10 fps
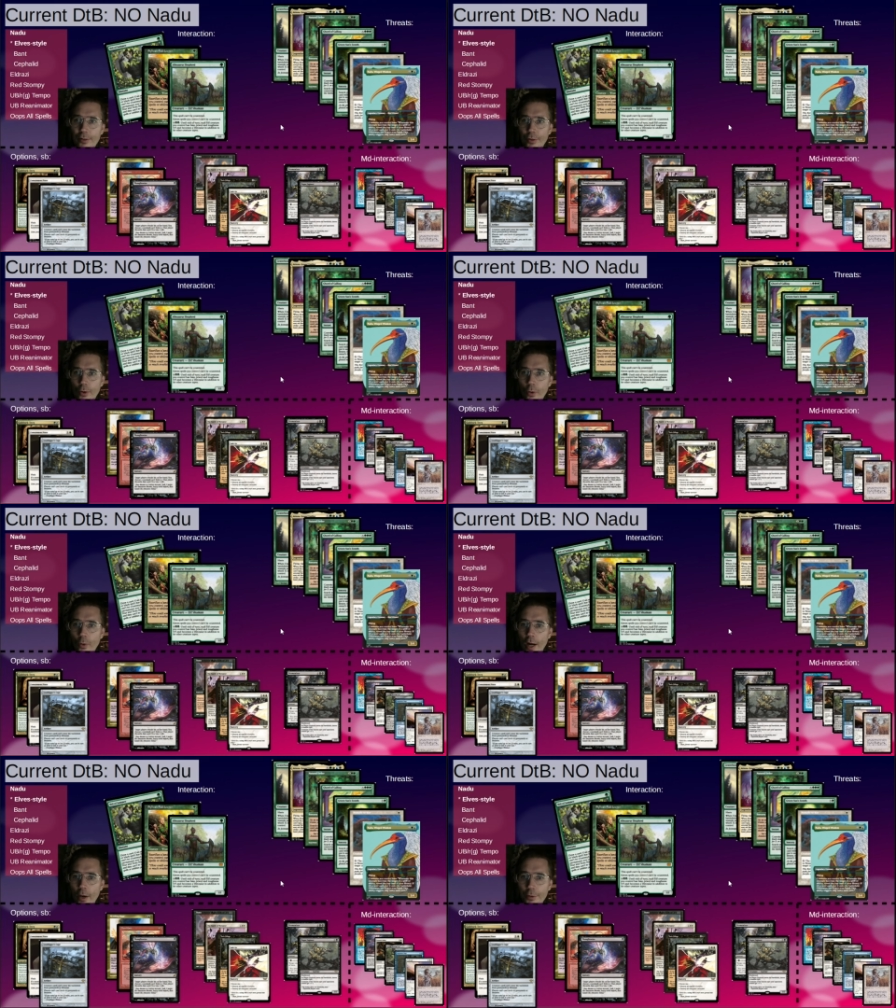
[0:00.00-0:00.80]

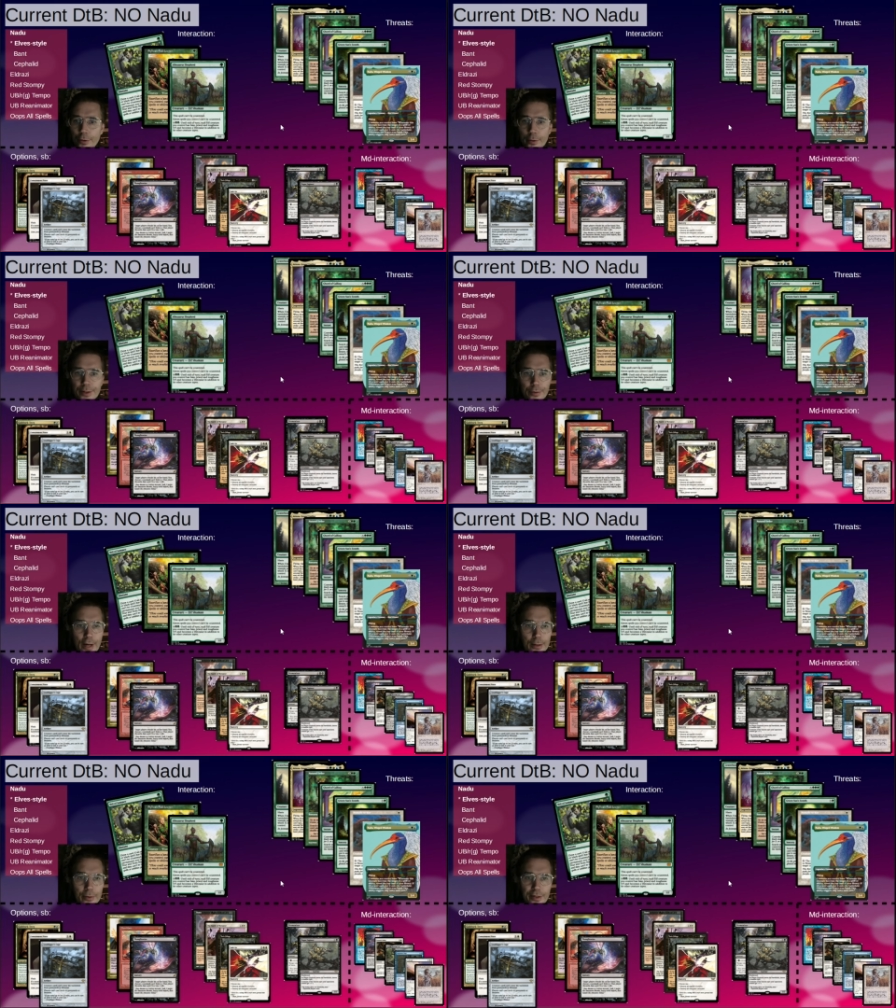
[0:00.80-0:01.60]
So how do you
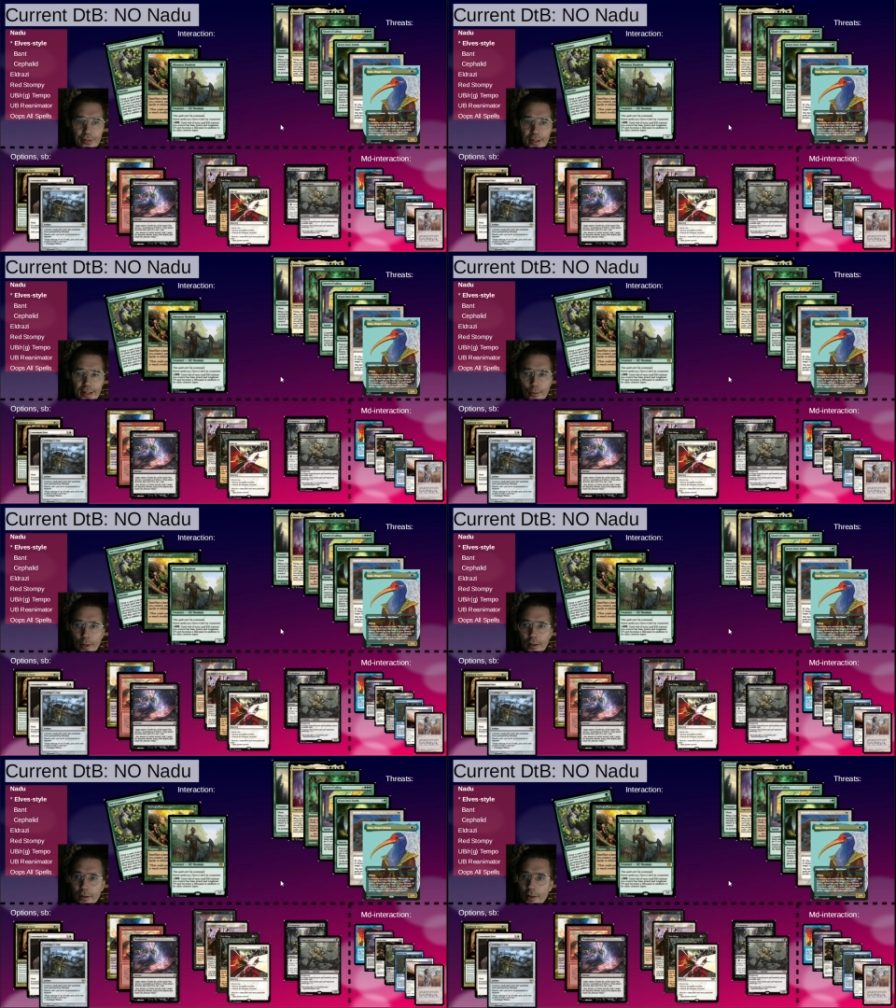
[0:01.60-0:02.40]
interact with this deck?
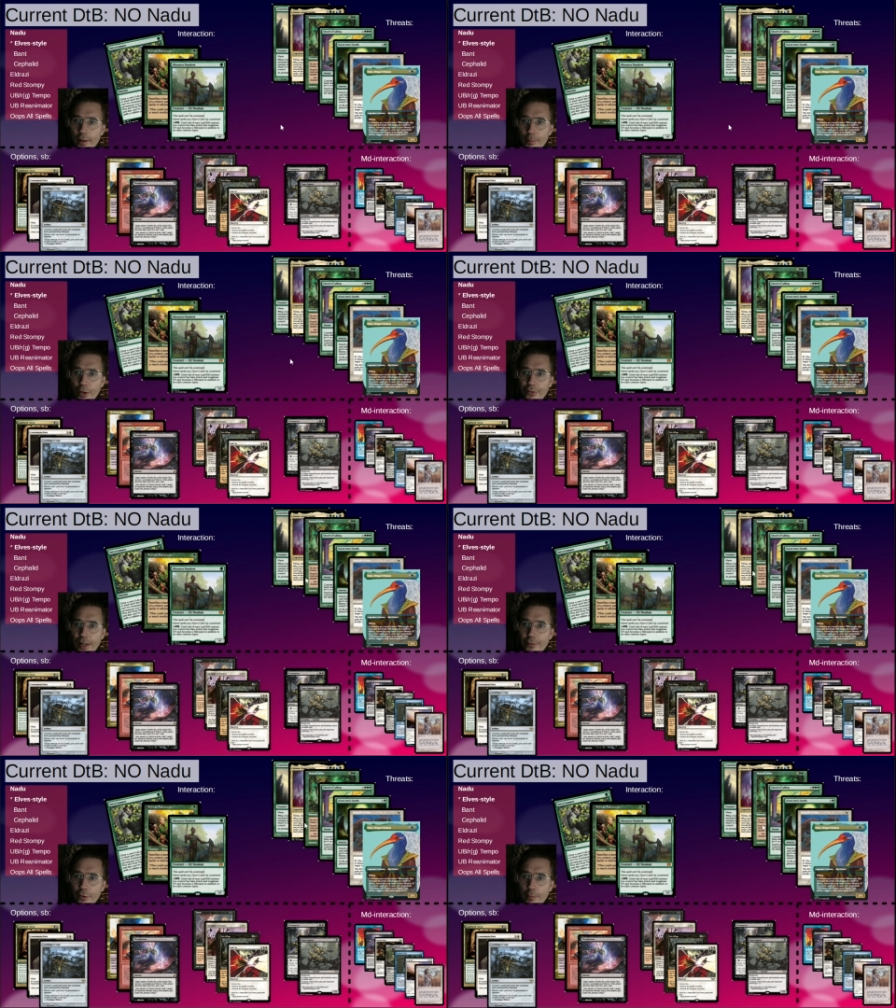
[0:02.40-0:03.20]
Well, because they
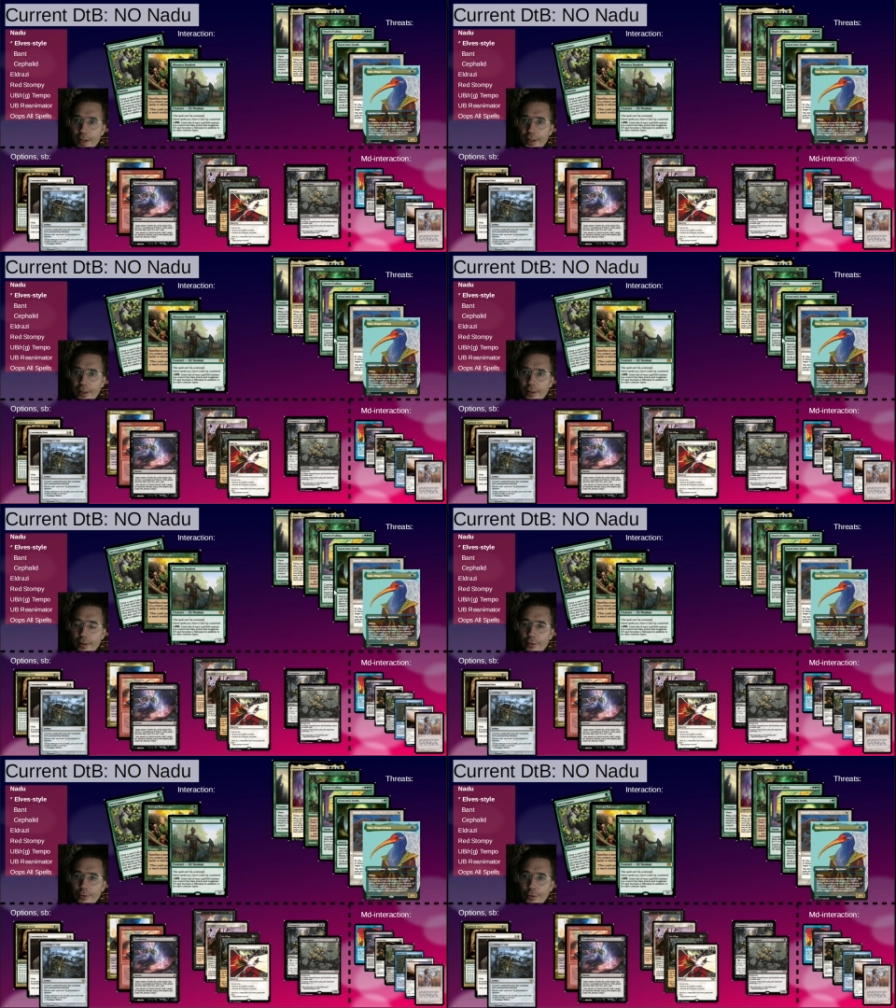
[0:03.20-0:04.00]
have so many
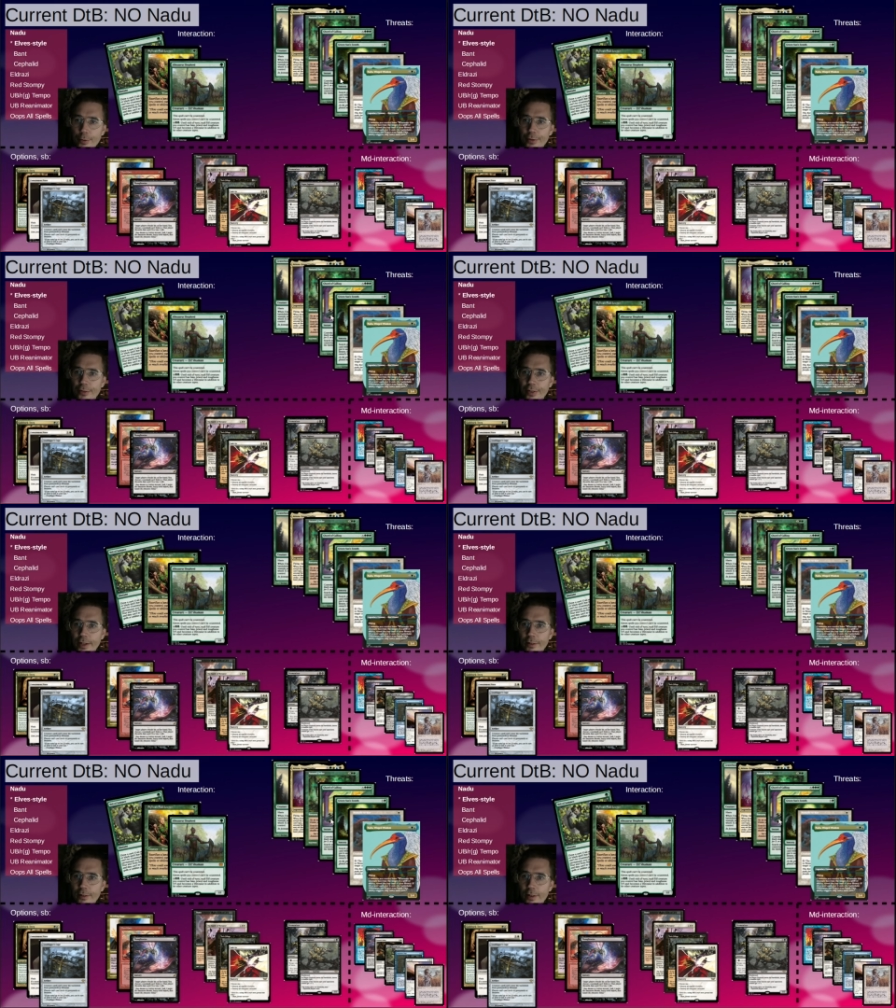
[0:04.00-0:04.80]
tutors here.